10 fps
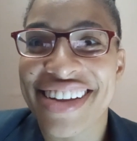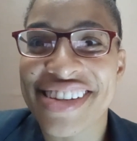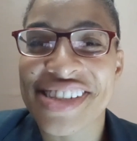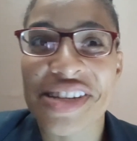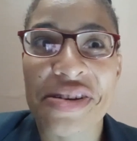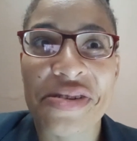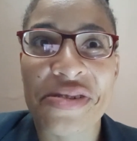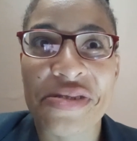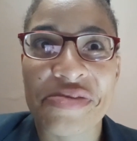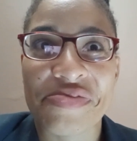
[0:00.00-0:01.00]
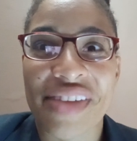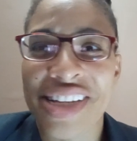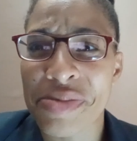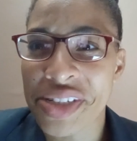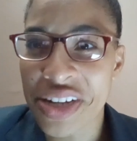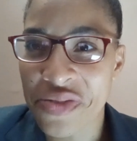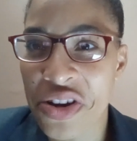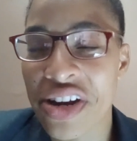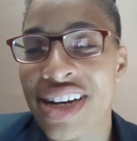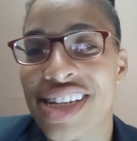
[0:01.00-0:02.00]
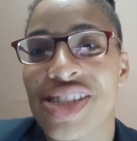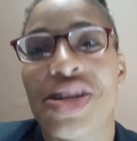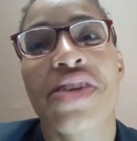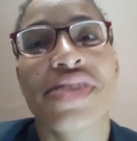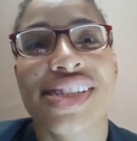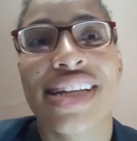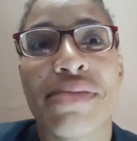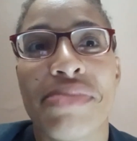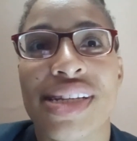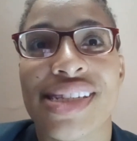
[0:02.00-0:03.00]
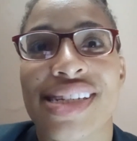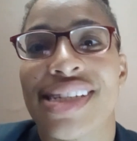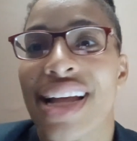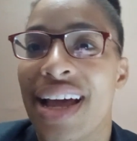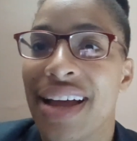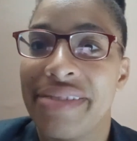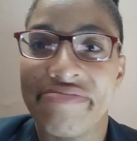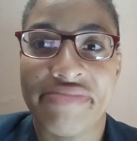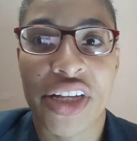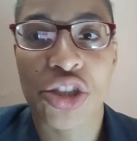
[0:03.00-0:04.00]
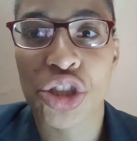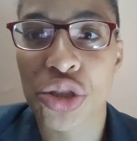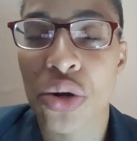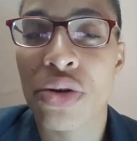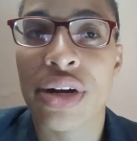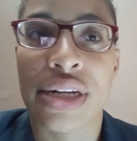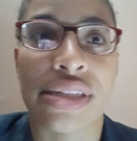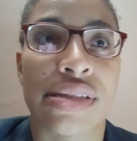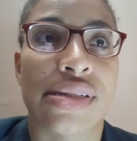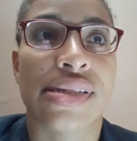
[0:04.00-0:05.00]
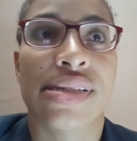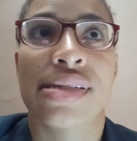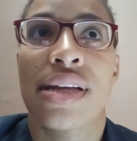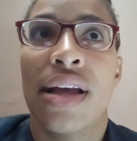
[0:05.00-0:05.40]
So especially if you're in a service-led business like insurance,